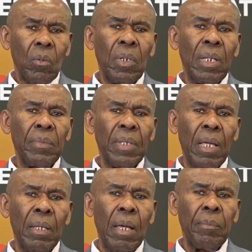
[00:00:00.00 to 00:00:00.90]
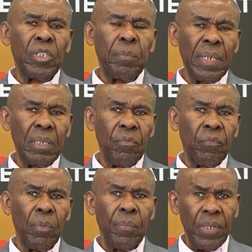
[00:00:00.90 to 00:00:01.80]
Well, I'm expecting
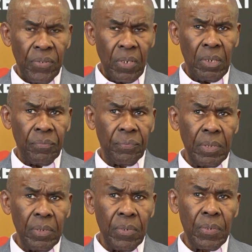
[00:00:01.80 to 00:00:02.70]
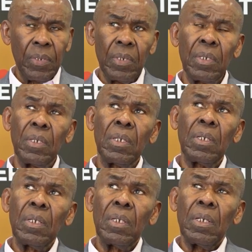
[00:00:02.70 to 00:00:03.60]
from this conference
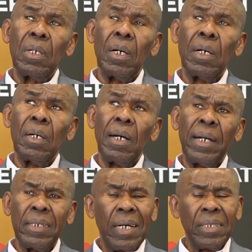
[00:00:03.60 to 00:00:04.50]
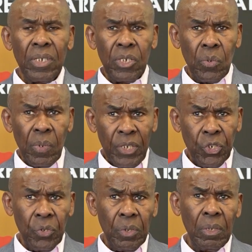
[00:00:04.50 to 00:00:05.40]
an
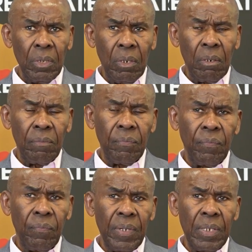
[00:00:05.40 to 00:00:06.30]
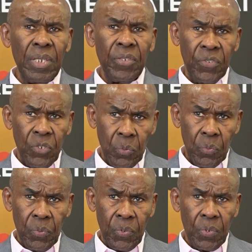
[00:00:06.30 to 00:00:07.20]
articulation of
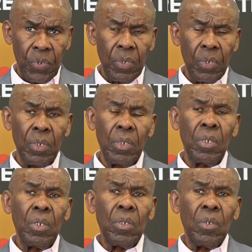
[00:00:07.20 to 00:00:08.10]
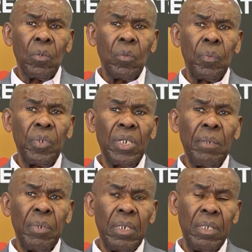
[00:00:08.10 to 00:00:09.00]
issues which I
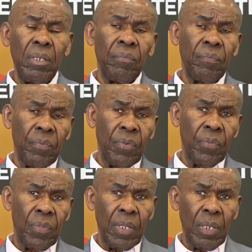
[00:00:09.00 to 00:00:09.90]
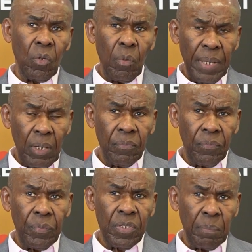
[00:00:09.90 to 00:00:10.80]
believe the Lomé
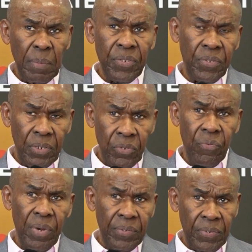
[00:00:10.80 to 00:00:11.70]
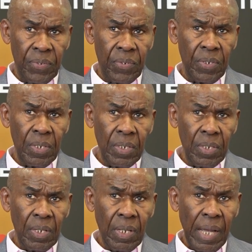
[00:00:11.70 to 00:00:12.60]
conference must address
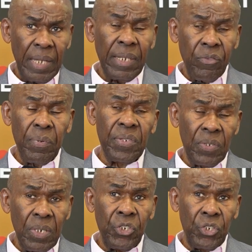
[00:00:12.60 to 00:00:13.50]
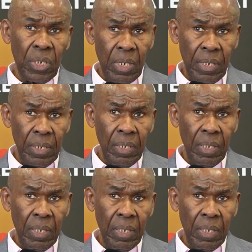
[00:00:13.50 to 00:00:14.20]
and address urgently.